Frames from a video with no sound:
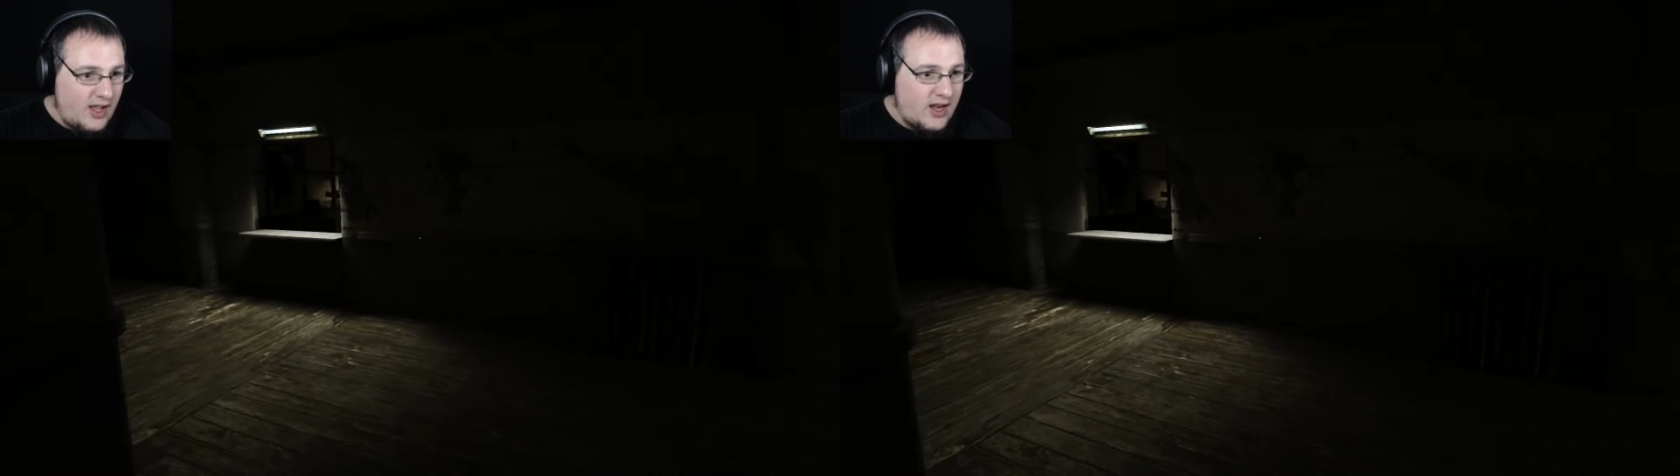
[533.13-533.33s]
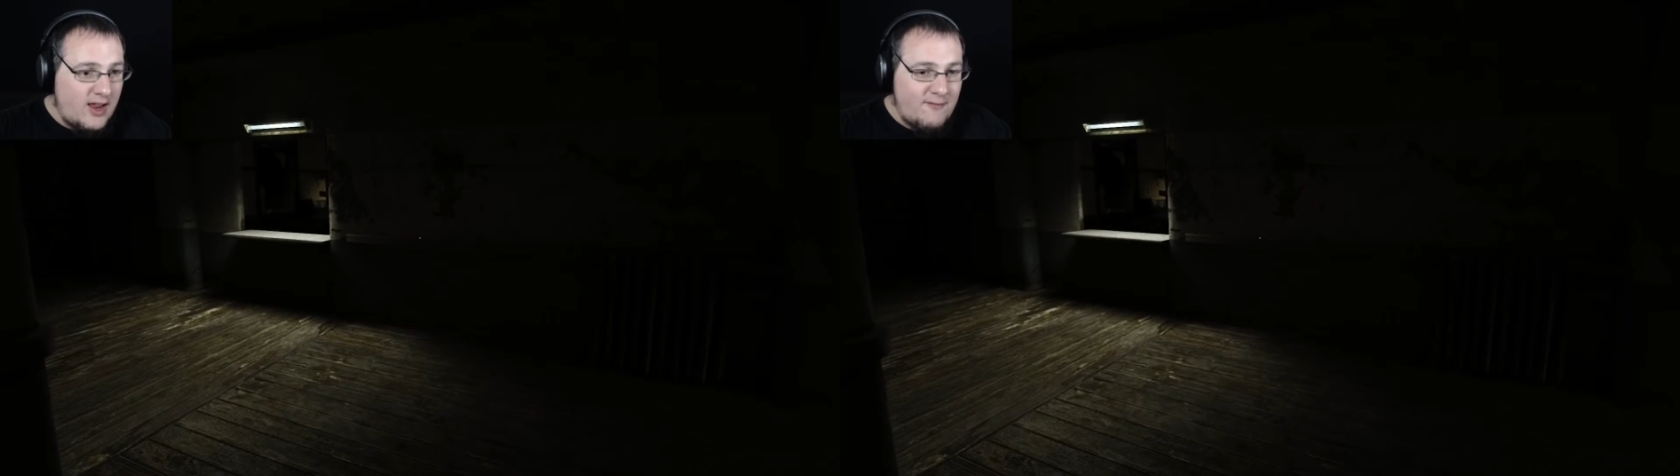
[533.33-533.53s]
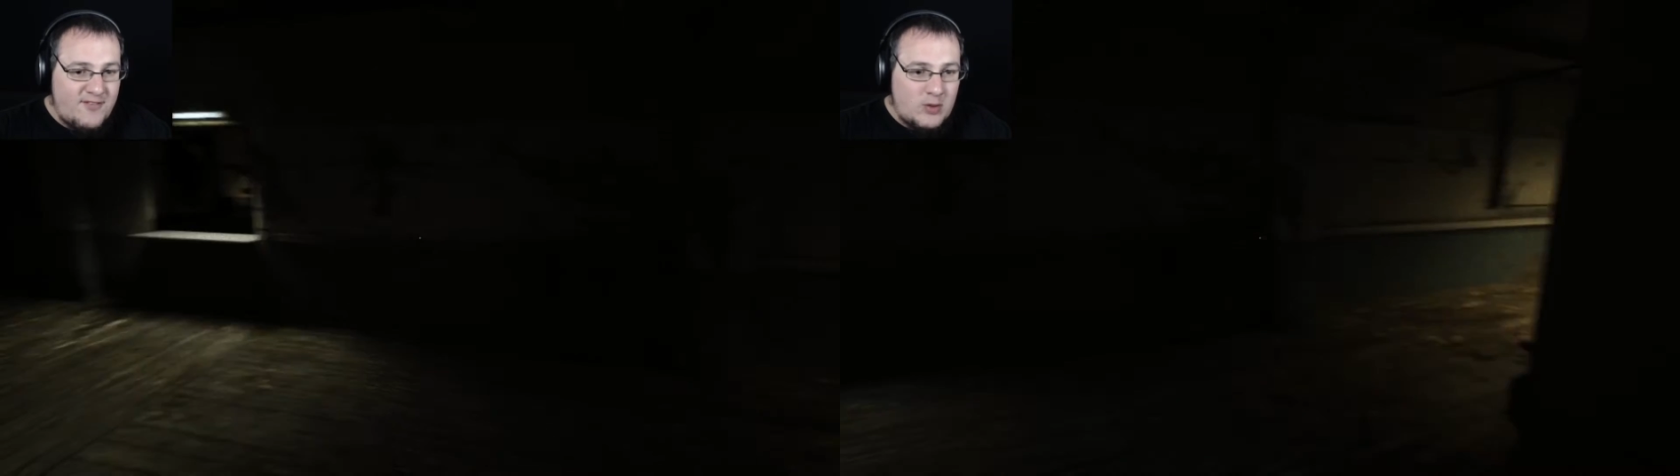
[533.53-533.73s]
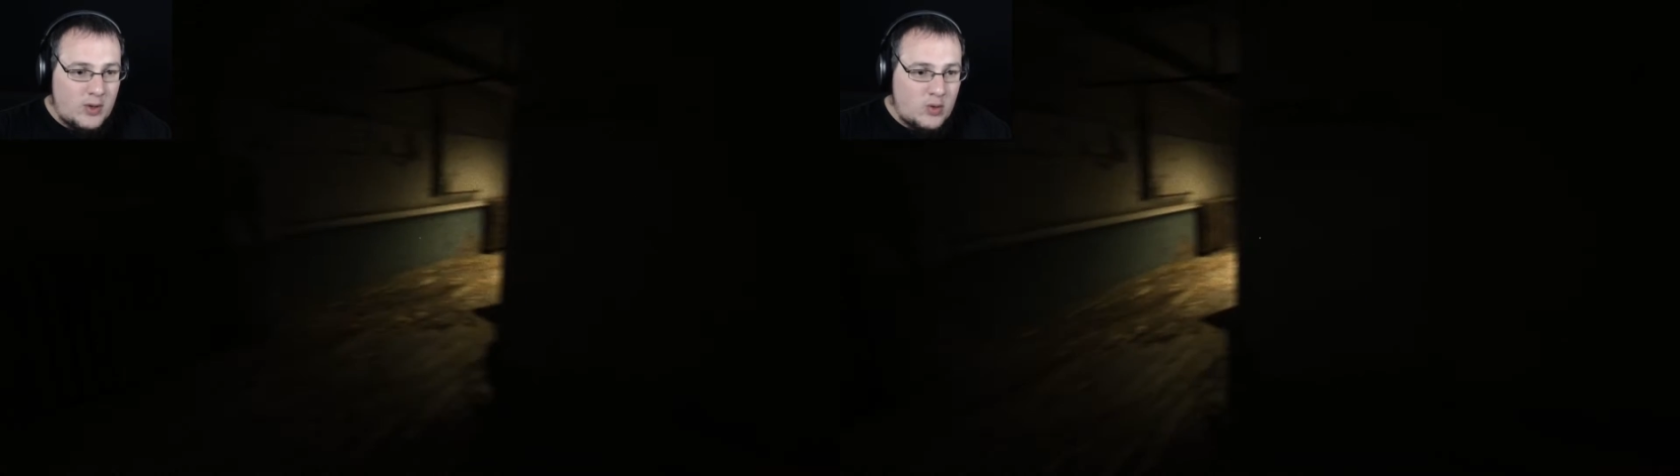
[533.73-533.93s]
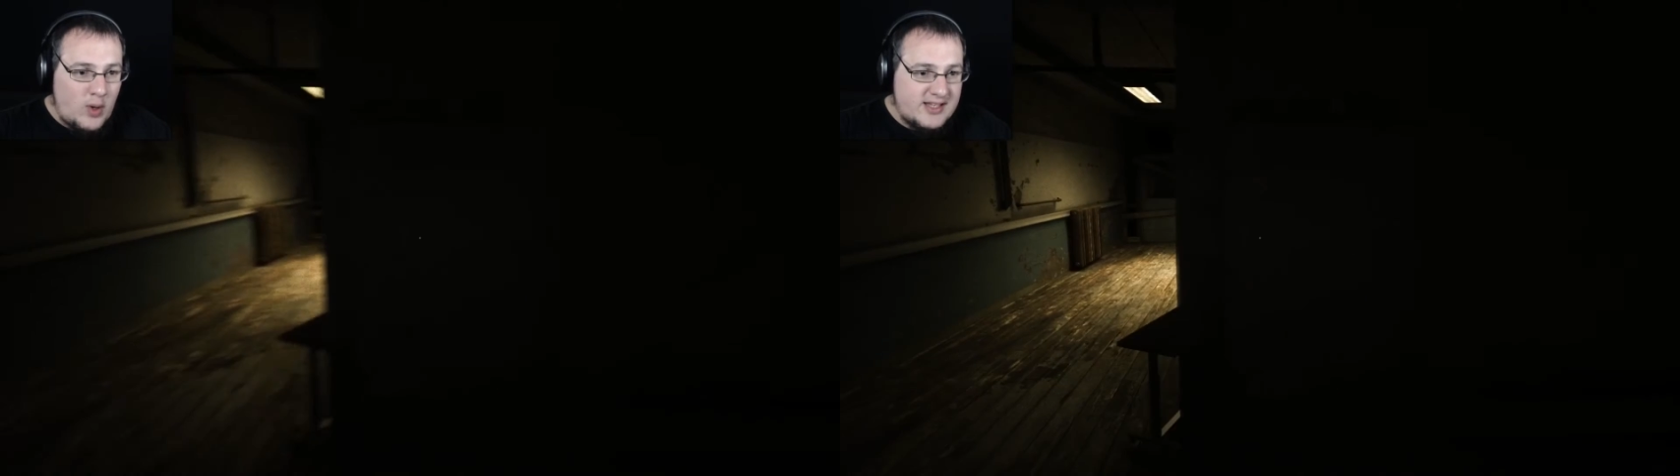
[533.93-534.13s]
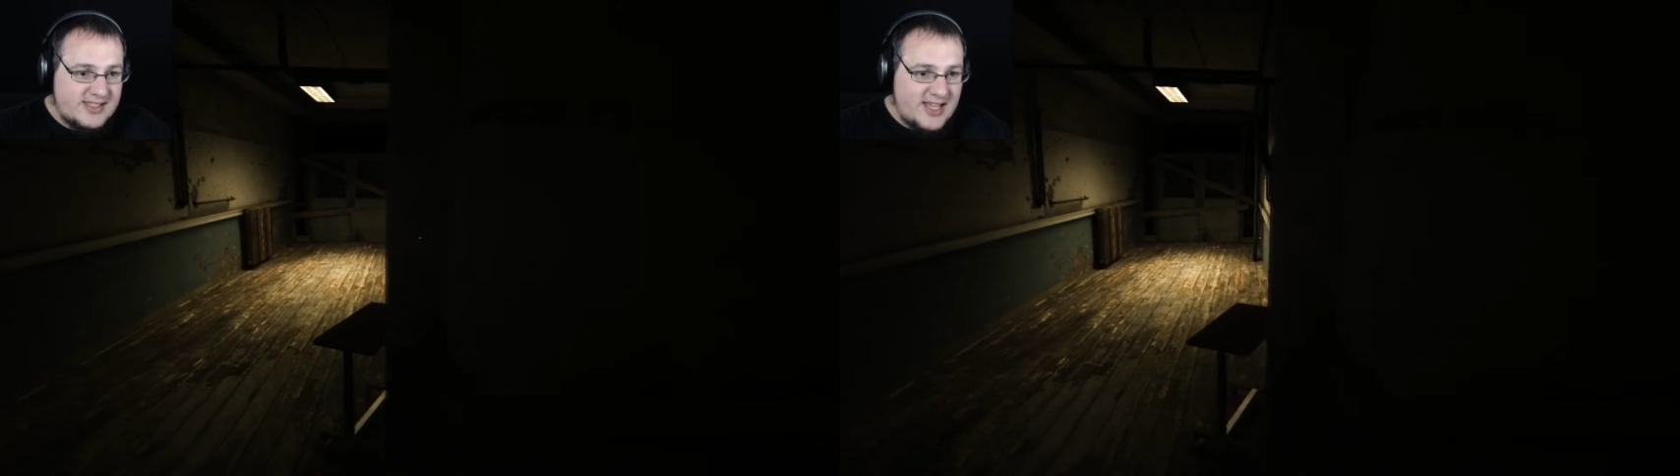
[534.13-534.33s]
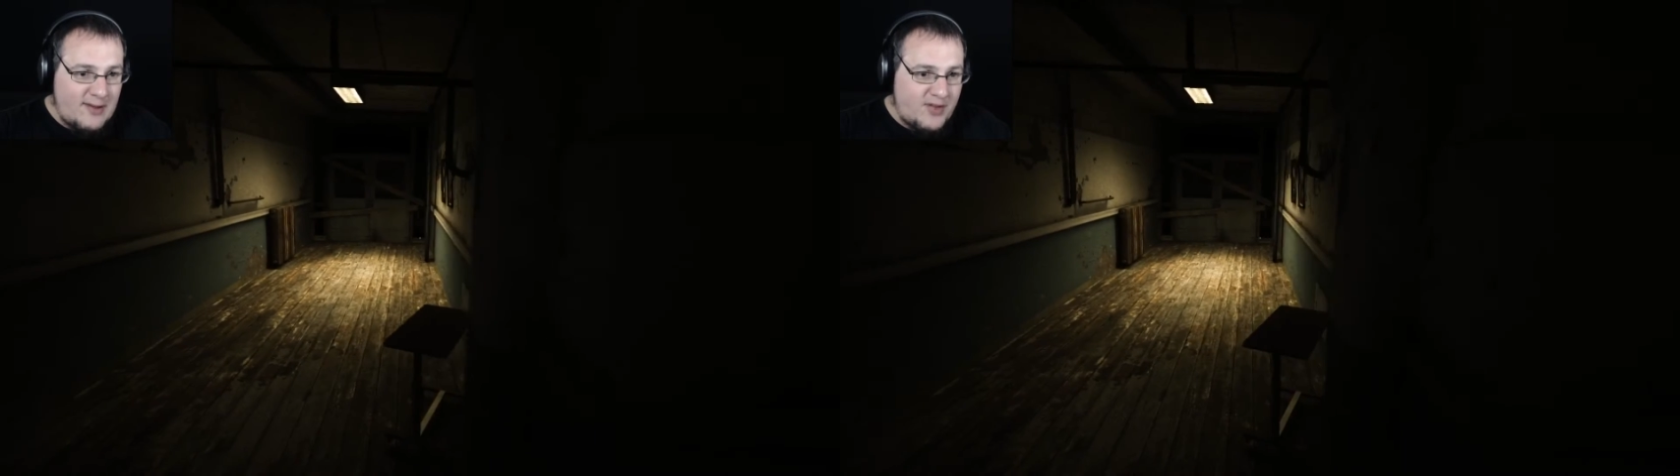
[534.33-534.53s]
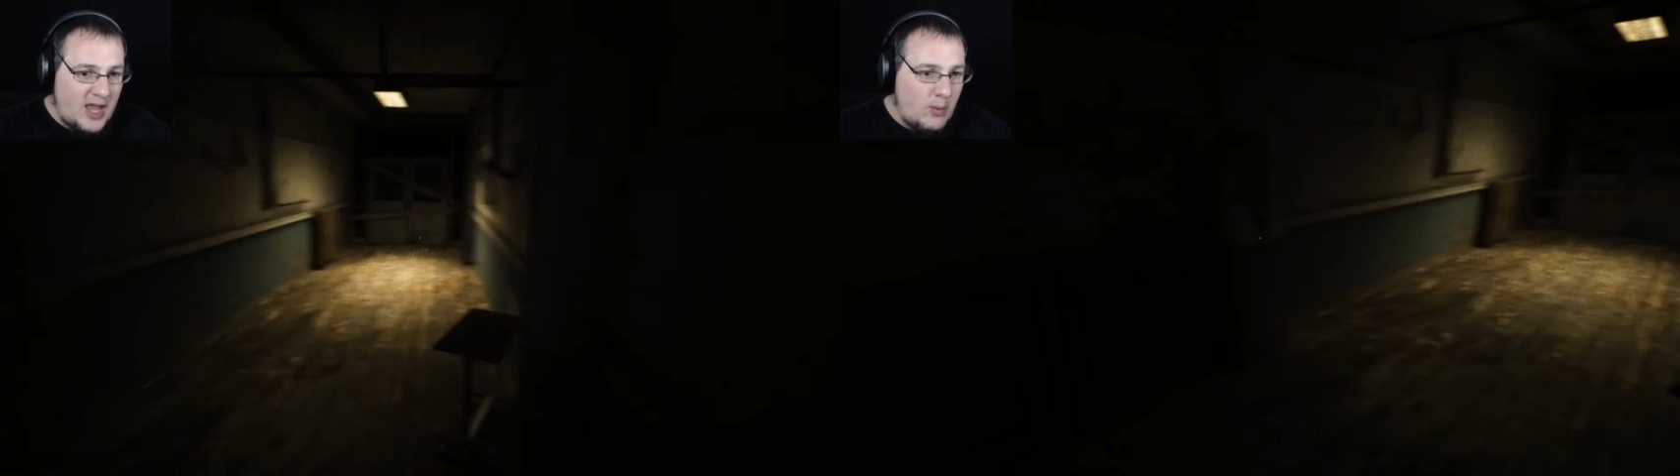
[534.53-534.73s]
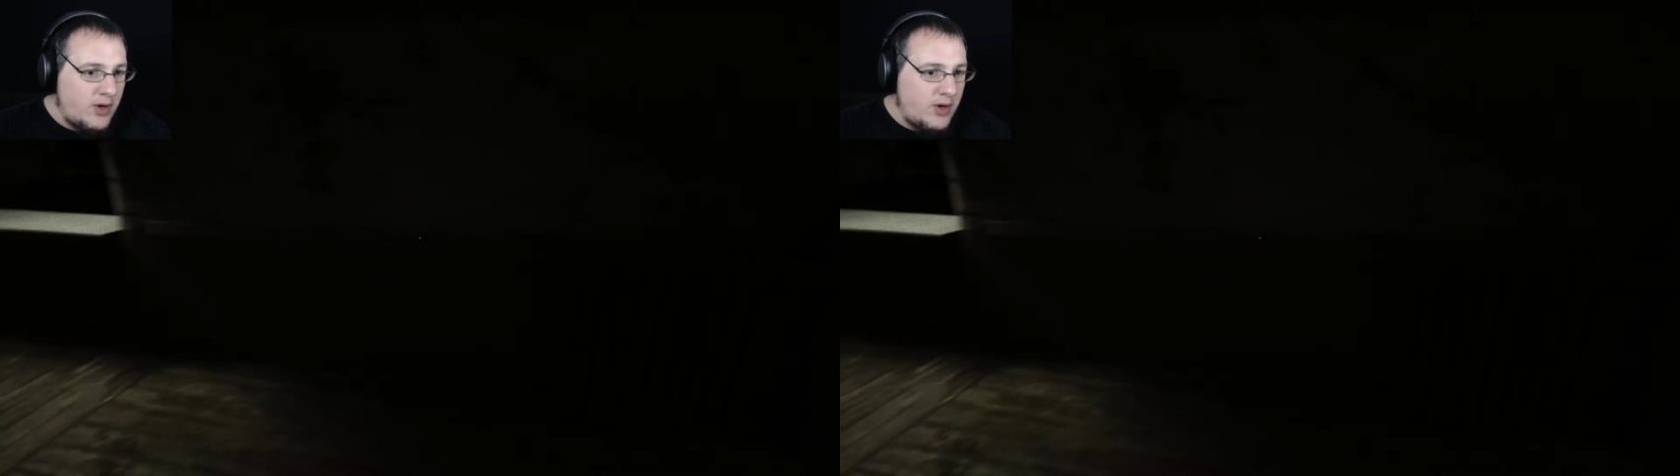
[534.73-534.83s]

I don't think we're quite safe yet.